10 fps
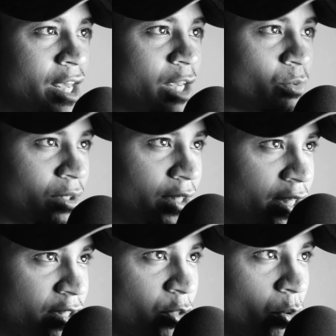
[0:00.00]
It will
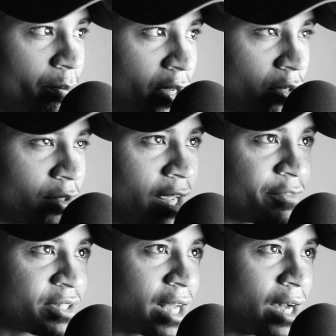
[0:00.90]
lead to a better
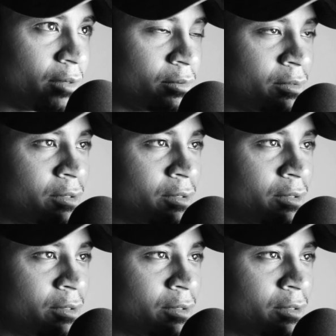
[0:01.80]
lifestyle.